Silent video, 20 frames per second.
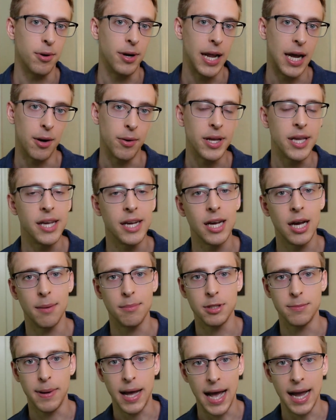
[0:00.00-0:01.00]
Now he
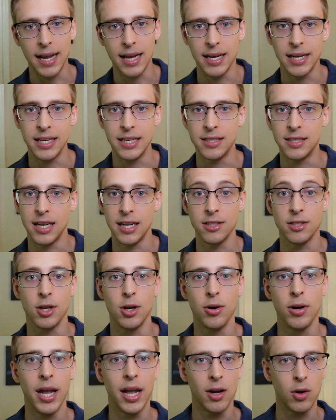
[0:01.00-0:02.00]
comes back and he says,
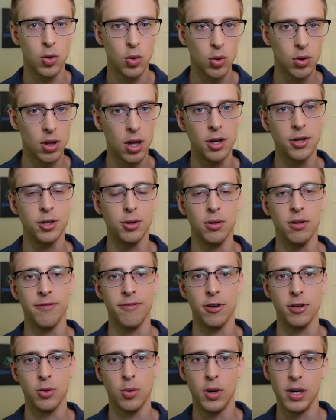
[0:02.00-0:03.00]
okay, cool. I'll do it
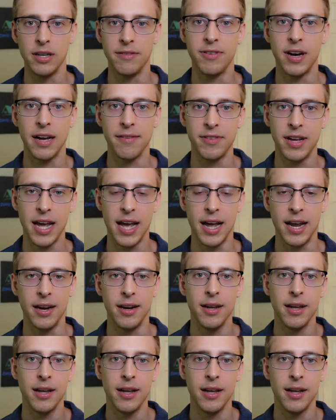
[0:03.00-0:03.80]
for 25K.